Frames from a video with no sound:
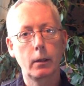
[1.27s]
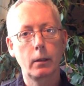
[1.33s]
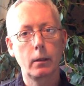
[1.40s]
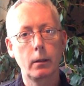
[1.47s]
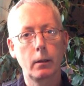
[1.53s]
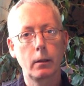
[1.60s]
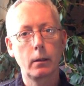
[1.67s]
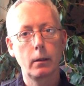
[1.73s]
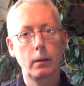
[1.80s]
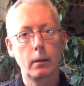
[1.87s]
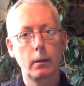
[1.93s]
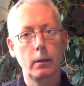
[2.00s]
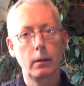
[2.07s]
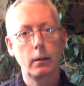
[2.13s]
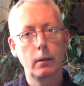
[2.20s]
I'm here with my
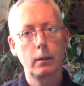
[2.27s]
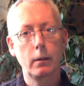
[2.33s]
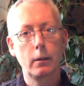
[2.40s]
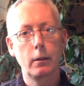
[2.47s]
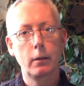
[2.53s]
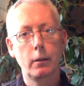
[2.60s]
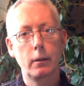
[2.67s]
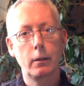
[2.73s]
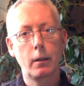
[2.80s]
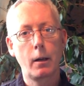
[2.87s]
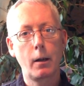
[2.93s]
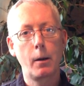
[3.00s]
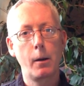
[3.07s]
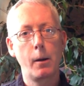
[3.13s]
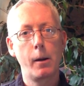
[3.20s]
friend Taravajra.
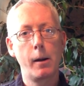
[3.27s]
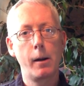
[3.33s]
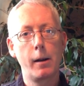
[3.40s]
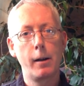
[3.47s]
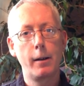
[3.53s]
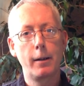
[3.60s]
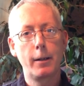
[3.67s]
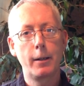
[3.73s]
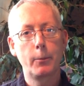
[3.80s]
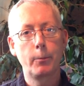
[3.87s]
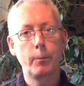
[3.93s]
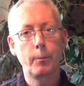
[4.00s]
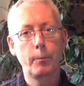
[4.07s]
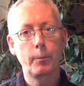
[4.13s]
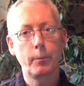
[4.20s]
Taravajra, what is
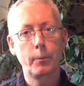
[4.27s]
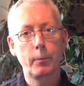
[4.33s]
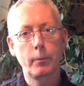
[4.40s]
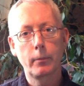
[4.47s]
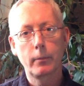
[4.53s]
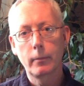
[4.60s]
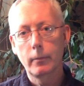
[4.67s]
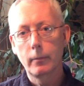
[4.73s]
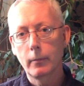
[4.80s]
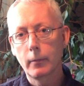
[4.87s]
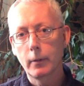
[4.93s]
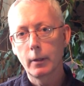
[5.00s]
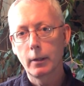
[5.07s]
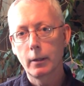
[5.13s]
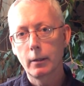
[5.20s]
mindfulness based
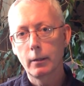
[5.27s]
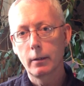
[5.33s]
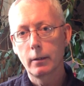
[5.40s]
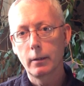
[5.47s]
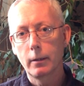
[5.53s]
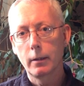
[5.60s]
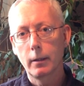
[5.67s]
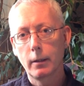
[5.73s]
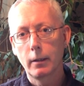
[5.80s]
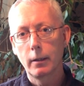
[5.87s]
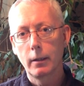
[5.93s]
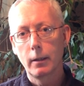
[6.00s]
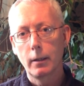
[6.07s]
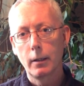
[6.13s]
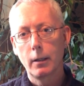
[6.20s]
stress reduction?
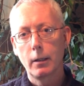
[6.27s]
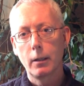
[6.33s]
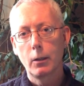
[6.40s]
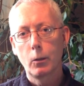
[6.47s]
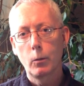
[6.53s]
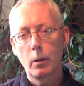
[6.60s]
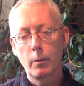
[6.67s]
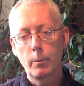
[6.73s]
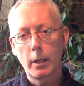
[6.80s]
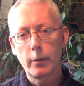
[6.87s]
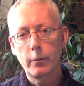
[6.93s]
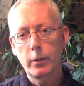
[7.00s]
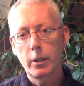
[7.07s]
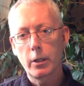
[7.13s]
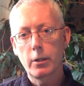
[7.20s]
Well,
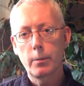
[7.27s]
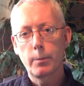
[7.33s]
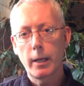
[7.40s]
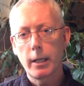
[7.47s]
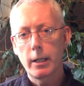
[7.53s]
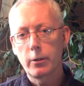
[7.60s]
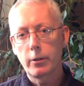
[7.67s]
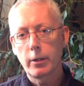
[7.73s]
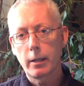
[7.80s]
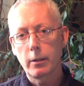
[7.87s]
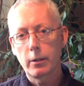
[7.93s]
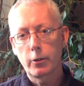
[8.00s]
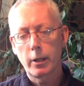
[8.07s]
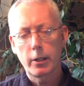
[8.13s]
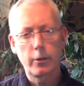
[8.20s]
mindfulness based
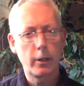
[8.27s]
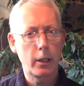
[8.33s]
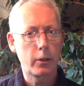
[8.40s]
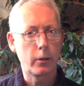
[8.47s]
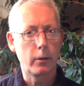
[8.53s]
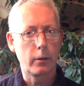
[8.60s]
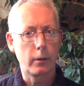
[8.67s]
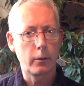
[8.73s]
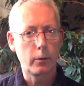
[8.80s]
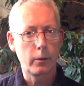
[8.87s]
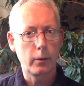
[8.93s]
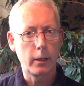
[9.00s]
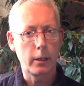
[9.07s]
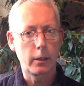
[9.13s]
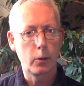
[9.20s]
stress reduction,
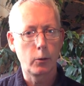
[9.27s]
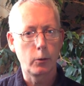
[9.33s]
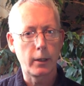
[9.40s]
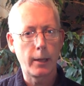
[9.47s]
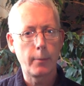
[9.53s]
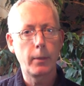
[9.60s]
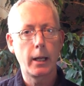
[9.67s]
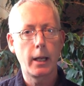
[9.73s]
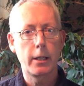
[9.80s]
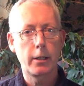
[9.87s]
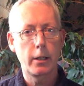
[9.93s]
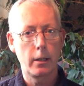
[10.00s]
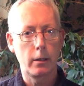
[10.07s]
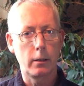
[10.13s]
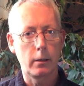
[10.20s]
or it's called
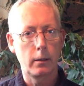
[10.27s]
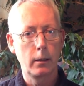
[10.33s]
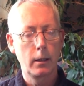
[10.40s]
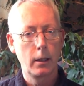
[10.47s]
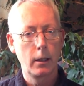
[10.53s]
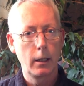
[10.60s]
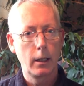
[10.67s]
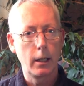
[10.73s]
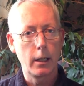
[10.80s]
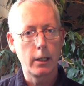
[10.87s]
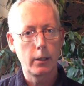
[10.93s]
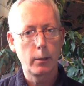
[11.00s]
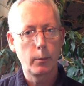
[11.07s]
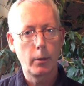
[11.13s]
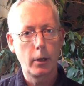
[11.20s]
MBSR,
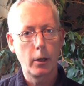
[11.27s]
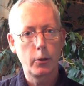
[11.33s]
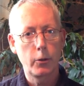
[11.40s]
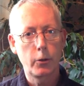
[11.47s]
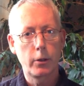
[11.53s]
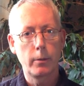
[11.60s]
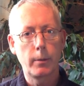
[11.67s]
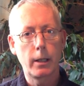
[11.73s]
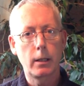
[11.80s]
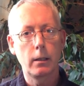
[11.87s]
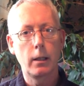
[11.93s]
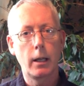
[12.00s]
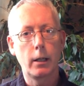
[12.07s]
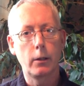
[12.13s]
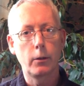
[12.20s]
is an approach to
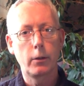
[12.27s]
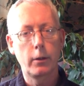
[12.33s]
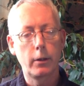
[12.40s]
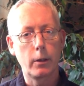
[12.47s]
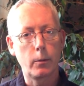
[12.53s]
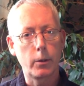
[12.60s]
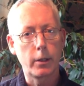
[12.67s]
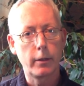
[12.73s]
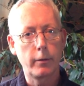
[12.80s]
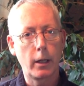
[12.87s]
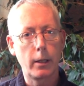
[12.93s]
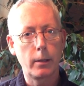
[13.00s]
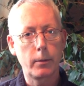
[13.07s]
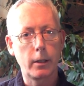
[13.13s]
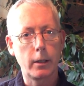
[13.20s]
mental health that was
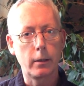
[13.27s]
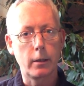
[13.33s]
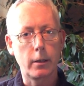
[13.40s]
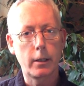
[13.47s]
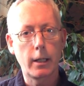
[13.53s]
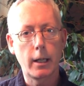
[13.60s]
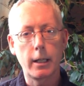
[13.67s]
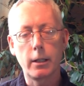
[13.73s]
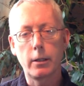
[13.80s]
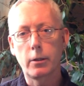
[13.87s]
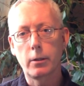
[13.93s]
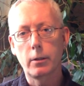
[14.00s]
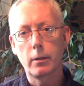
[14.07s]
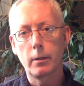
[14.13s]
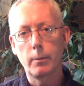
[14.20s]
developed in the
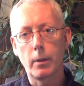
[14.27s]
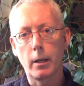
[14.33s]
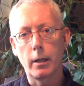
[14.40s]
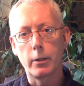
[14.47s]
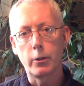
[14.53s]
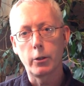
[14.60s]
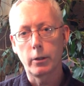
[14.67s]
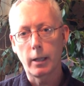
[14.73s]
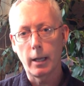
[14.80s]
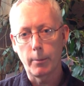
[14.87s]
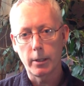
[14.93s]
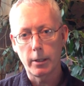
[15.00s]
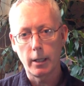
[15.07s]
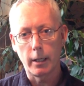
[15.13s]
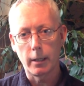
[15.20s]
States by Jon
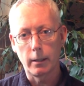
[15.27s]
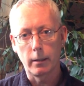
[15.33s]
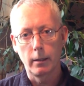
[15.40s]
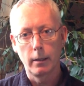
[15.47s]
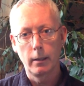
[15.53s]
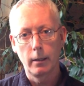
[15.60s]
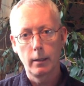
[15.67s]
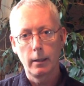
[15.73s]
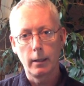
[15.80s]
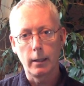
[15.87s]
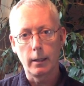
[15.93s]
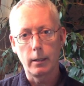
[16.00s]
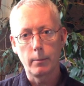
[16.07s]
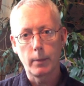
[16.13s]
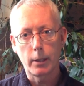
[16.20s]
Kabat Zinn
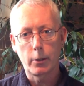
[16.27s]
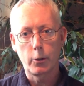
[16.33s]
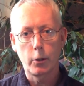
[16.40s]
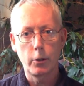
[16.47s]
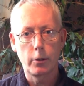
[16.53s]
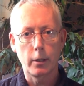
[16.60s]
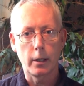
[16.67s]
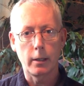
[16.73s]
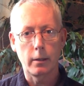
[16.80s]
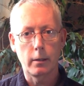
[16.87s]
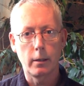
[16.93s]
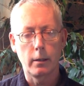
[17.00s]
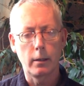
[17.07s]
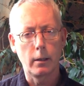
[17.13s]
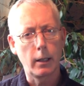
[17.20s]
in
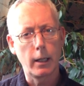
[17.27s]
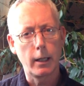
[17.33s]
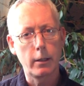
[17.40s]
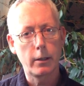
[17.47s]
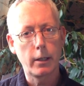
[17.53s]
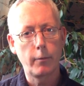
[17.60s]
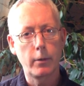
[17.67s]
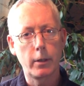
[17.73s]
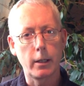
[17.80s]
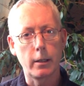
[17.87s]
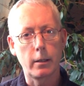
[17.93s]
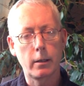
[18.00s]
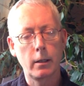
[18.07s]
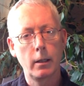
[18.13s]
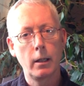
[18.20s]
Massachusetts in the late
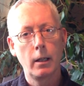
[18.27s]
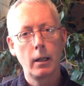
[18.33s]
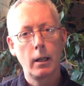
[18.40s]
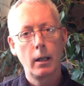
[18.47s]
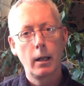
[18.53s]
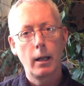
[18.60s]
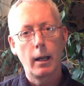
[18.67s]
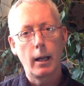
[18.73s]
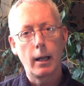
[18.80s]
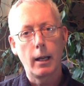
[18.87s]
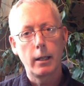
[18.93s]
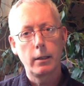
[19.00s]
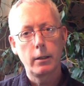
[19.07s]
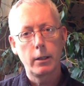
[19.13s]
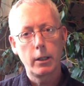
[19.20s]
70s.
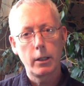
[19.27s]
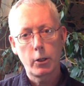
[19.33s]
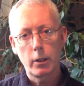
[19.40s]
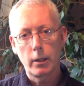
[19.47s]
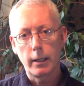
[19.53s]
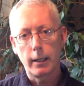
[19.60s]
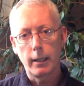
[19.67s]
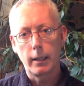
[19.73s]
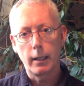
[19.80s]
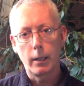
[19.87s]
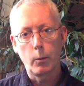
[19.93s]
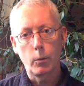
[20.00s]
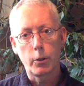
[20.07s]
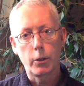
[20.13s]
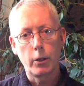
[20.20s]
And initially,
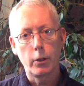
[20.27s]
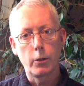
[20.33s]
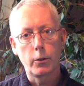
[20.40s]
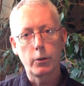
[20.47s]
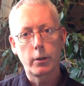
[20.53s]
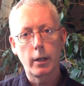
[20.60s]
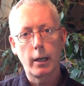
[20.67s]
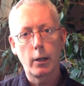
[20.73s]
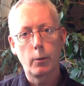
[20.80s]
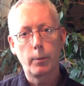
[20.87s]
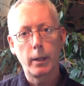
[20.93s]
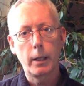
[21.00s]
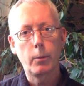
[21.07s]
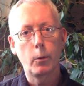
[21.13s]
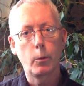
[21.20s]
it was used to help
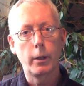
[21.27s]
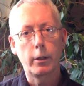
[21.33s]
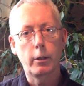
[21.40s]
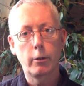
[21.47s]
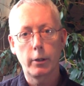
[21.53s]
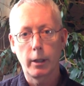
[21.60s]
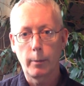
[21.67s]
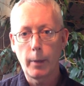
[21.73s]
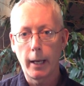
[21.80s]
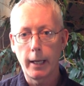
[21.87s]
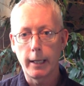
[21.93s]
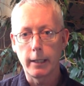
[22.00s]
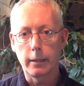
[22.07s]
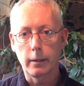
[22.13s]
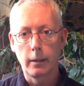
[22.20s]
people with chronic
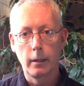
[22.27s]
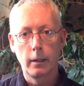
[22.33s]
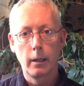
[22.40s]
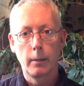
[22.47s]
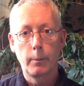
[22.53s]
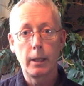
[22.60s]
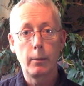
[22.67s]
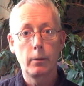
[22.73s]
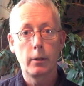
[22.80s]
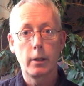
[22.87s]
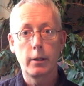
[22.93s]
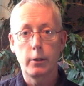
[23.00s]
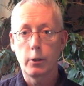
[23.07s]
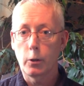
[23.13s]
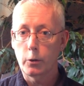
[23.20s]
pain, people
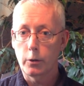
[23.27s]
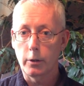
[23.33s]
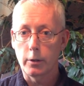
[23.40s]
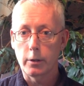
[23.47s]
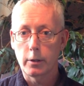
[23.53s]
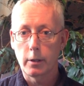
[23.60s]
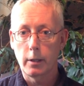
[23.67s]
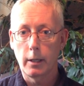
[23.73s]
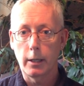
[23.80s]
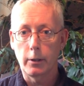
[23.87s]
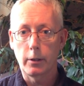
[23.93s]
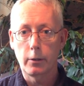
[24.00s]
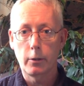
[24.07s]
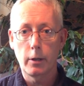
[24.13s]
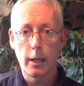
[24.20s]
that the doctors
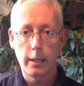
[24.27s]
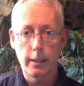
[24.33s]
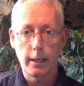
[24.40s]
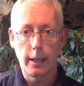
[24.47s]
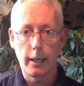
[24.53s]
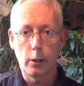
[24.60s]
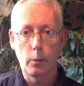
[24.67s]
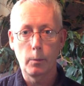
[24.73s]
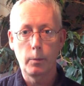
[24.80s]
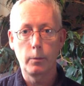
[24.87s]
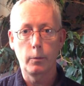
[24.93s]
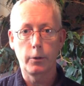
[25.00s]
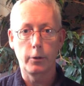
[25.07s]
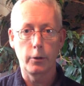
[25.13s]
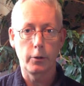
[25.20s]
had tried to help
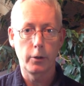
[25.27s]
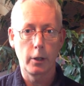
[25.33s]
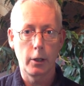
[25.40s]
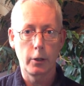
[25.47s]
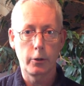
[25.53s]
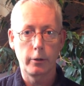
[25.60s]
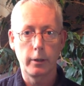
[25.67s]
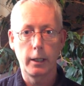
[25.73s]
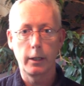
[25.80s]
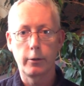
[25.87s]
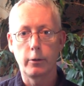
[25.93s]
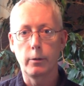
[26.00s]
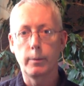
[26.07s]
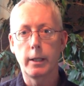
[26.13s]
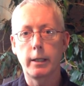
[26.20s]
through surgery,
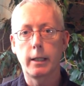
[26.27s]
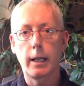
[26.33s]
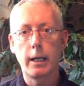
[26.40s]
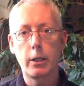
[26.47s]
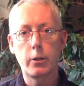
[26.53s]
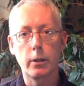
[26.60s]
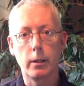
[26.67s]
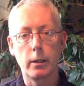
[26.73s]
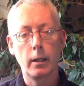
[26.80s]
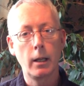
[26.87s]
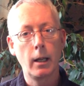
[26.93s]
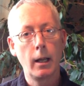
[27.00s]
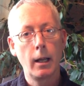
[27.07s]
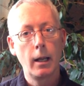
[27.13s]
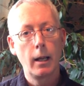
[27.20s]
through medication
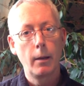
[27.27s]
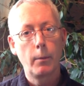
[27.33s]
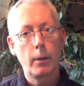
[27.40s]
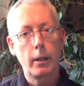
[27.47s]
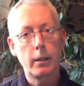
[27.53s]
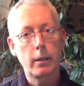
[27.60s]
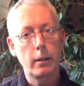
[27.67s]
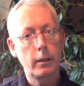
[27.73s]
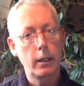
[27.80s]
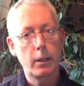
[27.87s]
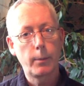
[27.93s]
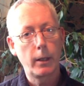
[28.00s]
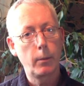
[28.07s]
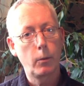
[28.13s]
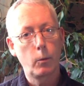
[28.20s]
but these
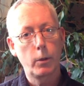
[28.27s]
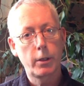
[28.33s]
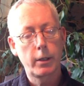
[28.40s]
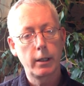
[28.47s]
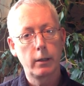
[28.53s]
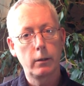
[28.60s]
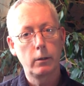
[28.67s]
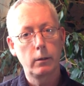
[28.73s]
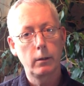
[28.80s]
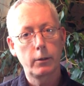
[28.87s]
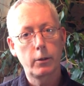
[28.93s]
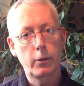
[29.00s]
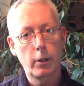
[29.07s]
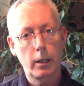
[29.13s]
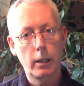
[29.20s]
people were still
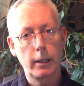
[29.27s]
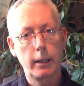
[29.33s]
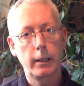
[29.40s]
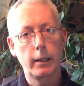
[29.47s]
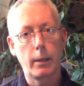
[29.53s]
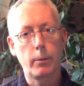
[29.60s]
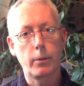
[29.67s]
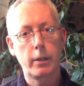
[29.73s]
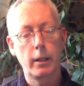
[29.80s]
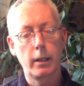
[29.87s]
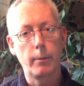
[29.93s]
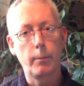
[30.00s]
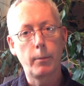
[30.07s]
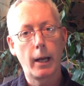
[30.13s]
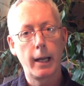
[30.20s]
struggling, they were still
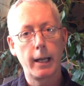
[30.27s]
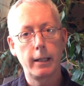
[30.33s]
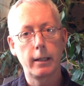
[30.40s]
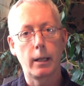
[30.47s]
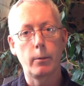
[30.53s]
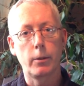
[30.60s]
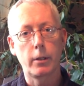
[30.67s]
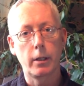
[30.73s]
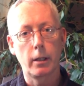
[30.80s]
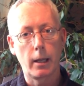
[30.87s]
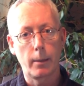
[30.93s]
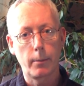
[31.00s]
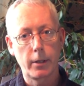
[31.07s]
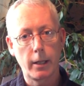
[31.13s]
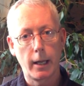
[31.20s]
in pain, they were still
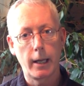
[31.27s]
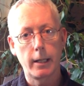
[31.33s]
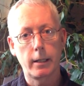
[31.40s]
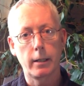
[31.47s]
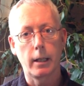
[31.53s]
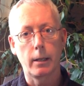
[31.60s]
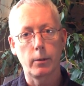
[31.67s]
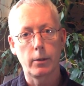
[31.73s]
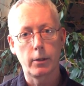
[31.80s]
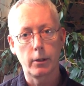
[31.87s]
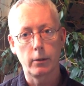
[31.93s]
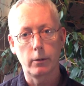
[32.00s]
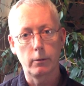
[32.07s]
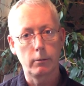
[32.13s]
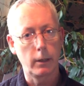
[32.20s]
upset, they were
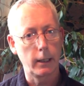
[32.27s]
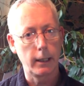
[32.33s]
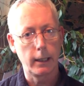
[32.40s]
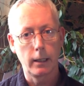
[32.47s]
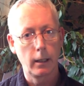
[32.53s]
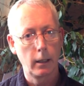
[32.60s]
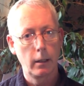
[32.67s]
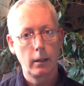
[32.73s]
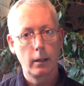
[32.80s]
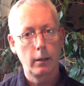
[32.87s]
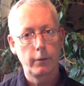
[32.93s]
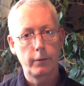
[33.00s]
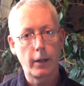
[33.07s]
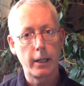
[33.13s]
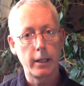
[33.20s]
still really
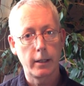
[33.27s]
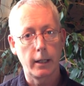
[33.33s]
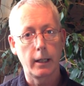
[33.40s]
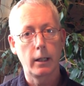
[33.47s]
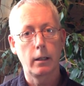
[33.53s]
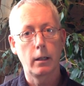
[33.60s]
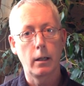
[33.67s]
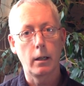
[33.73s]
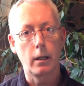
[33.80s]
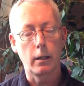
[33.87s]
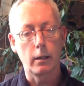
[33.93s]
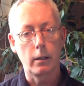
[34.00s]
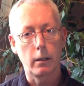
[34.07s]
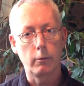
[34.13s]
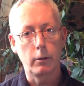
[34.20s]
facing
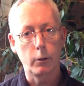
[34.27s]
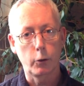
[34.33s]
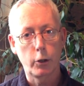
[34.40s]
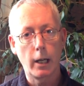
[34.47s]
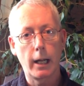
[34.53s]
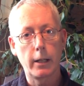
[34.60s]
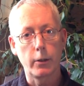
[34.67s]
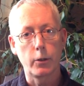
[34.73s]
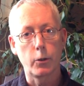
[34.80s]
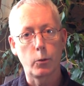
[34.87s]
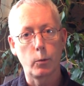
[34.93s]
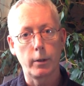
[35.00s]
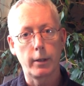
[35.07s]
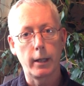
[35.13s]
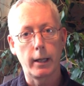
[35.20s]
uh, a real
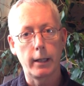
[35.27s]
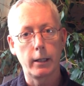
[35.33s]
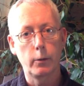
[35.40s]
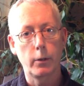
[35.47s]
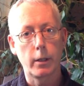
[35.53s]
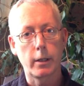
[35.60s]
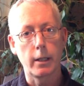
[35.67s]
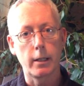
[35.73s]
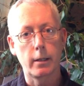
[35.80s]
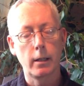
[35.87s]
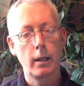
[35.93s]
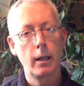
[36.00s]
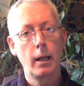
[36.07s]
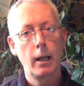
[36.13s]
challenge with their illnesses.